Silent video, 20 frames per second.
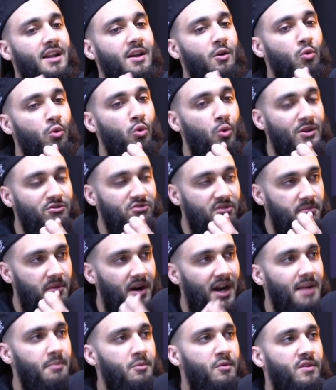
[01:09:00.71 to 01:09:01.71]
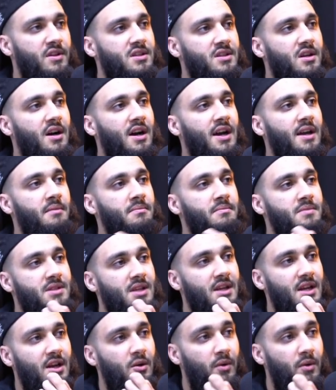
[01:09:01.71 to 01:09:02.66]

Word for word: it will always remind me of the times